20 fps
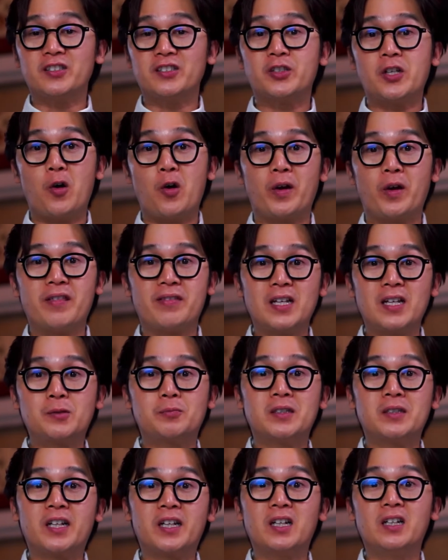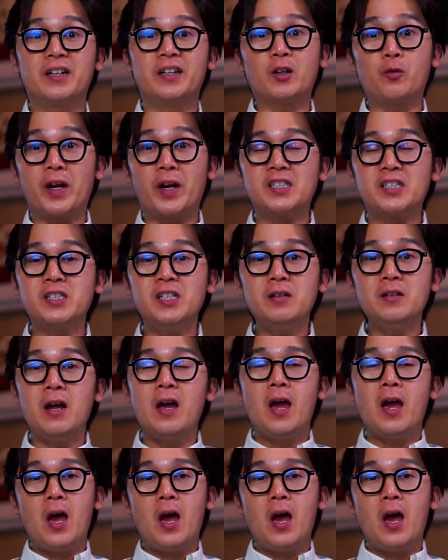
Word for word: So in this particular equation,